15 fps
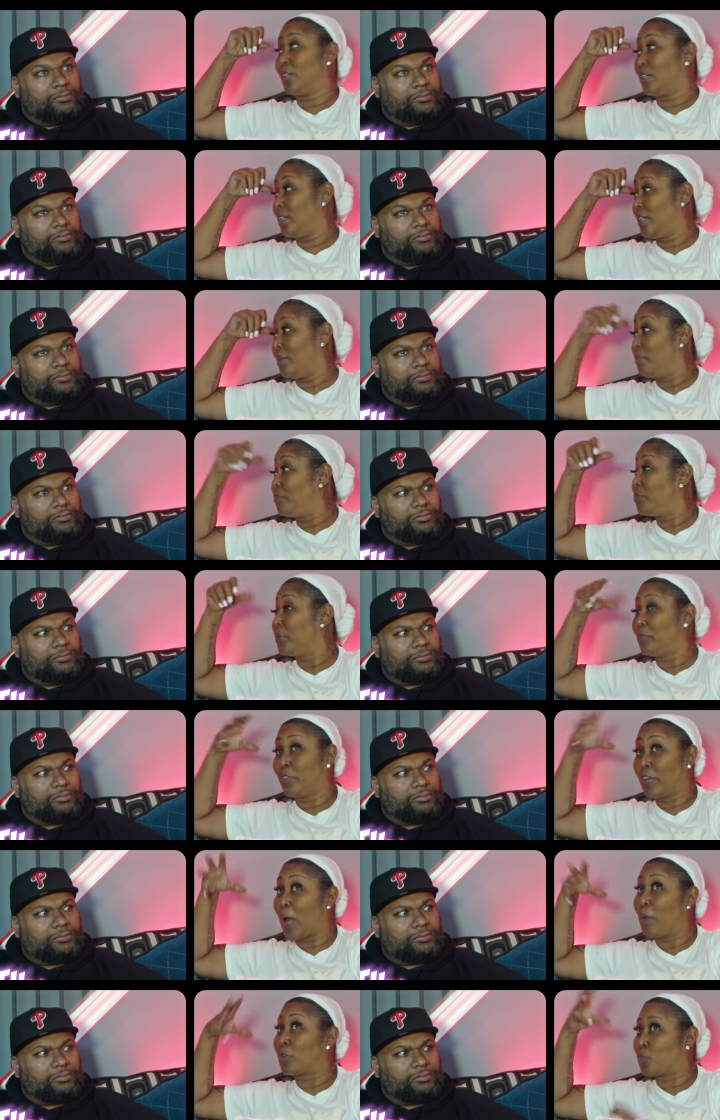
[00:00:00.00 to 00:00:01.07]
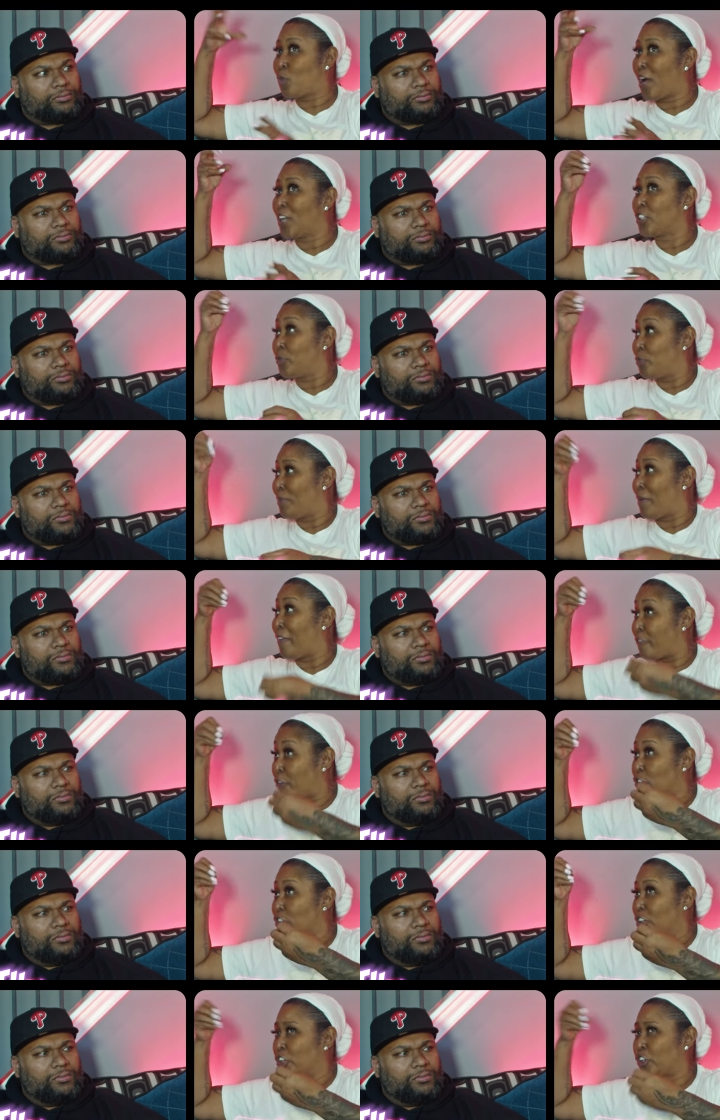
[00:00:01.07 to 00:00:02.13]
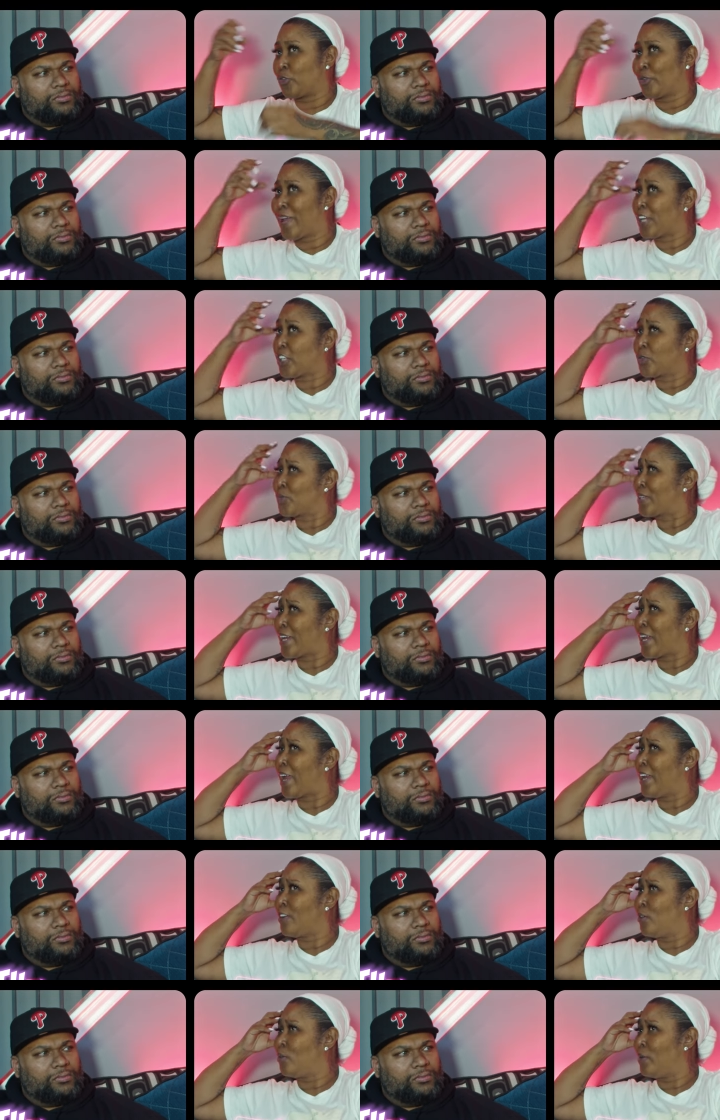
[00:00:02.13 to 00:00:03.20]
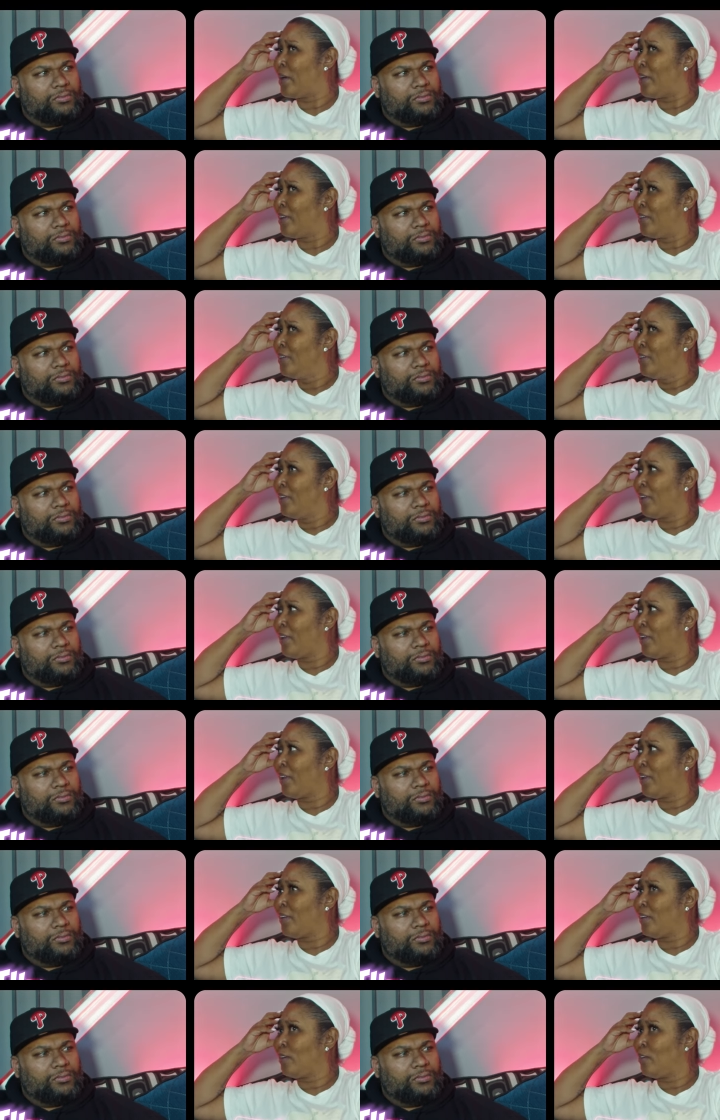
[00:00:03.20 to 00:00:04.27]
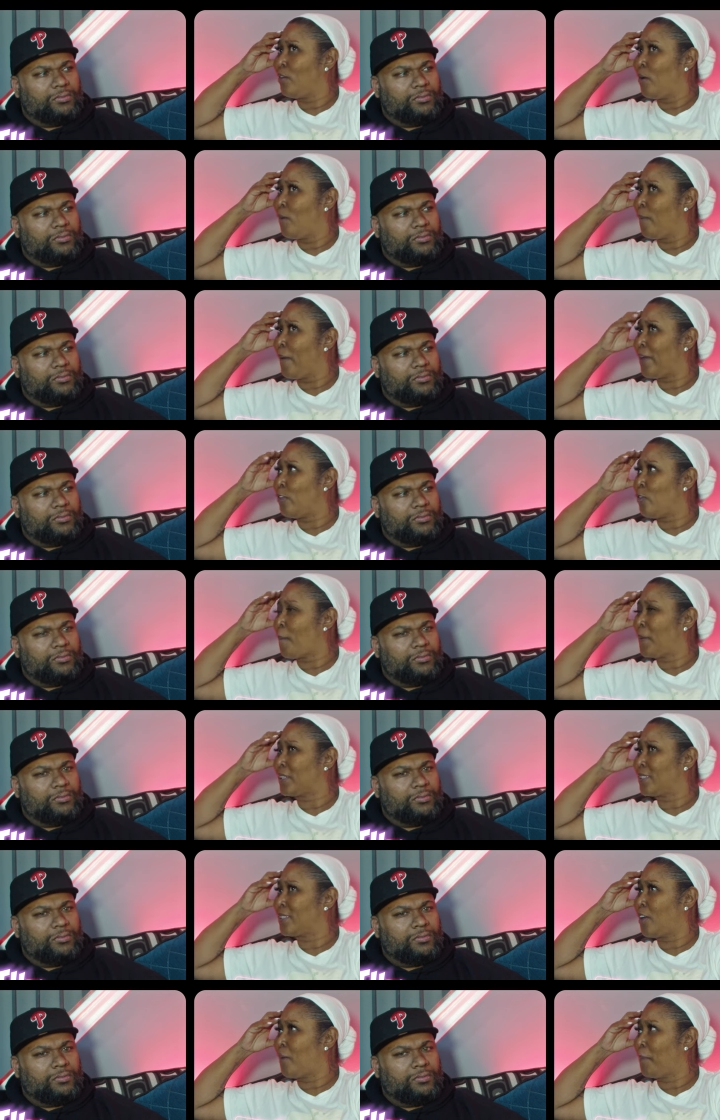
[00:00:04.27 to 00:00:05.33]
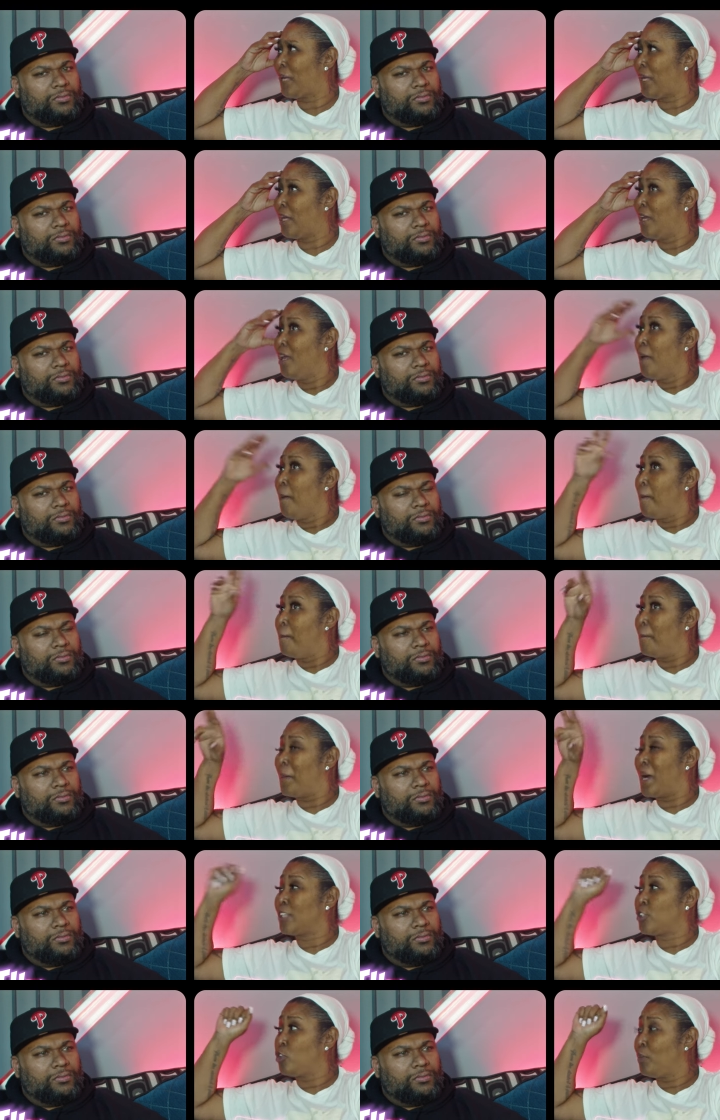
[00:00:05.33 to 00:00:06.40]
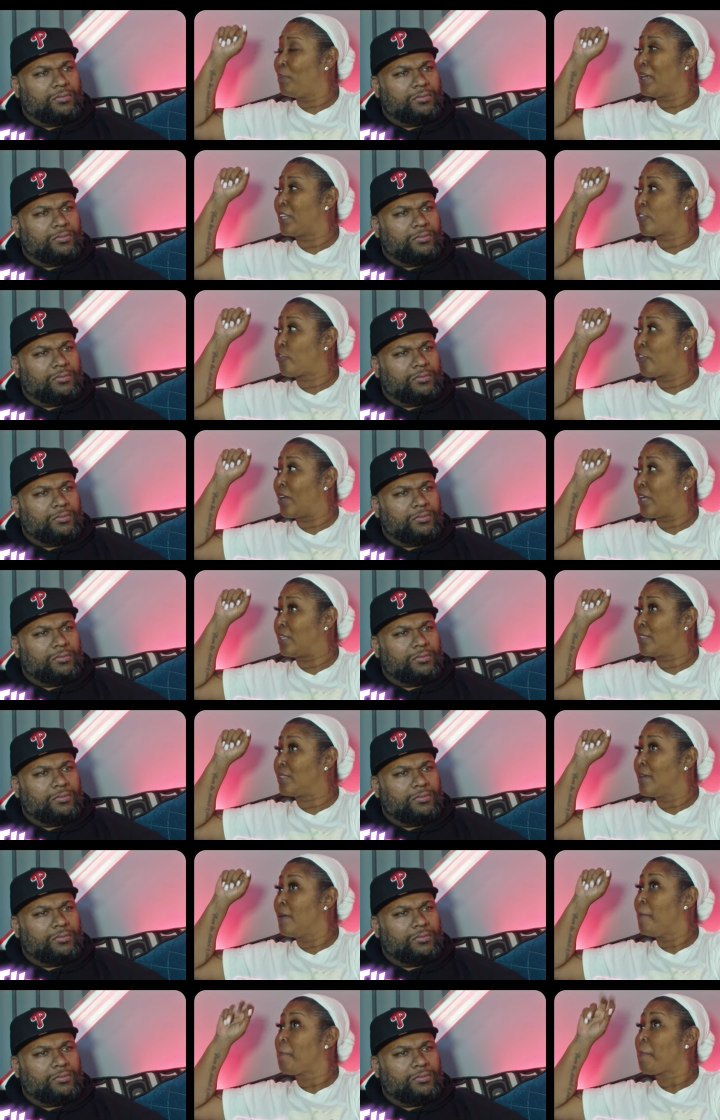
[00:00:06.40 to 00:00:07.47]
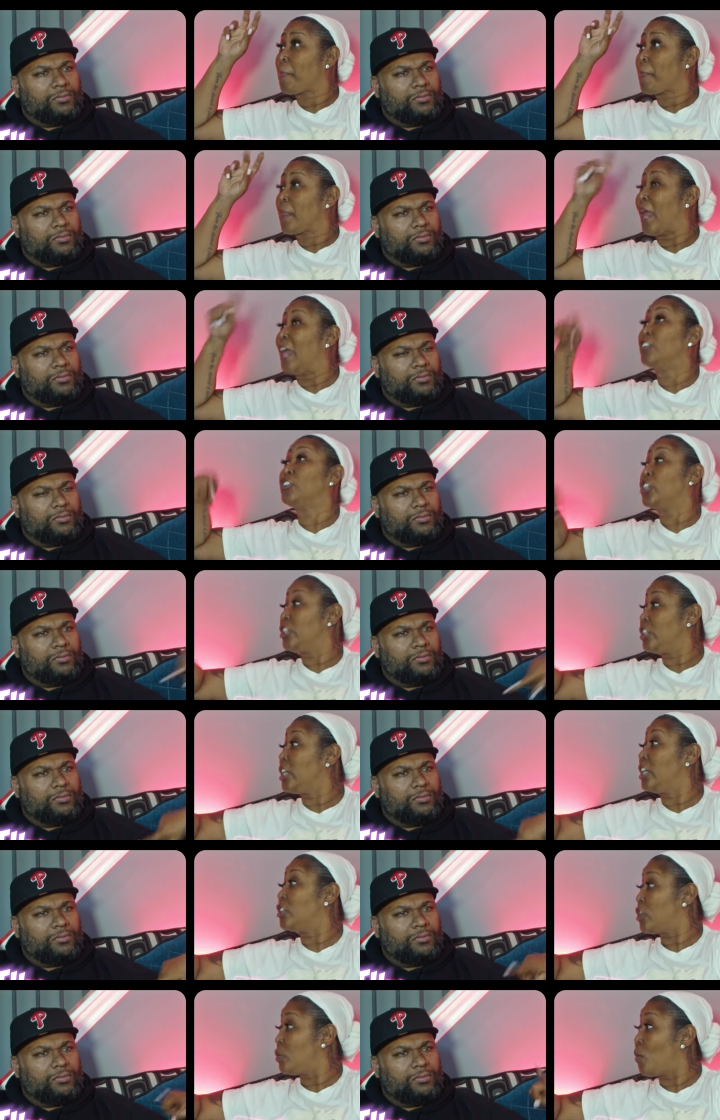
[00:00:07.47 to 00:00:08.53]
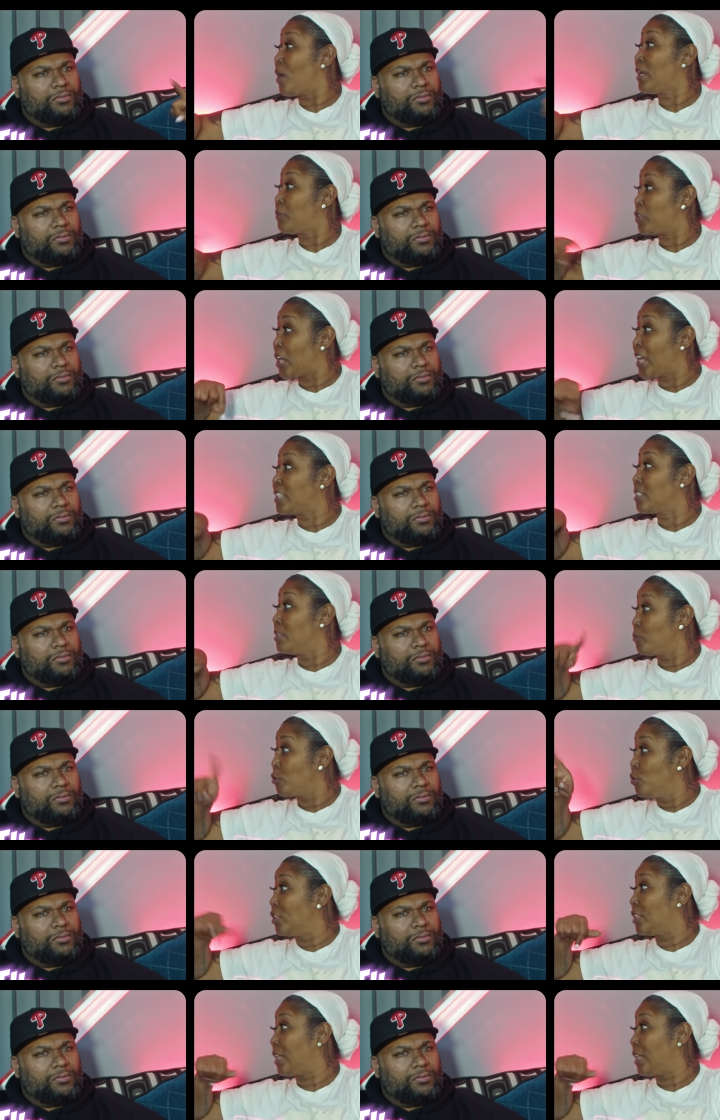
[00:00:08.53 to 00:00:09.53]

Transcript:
Speaker 1: good. But when I was watching, my first initial reaction was like, "Ain't no way, ain't no way you about to tell me my two best friends." And she did. She wound up chasing them through the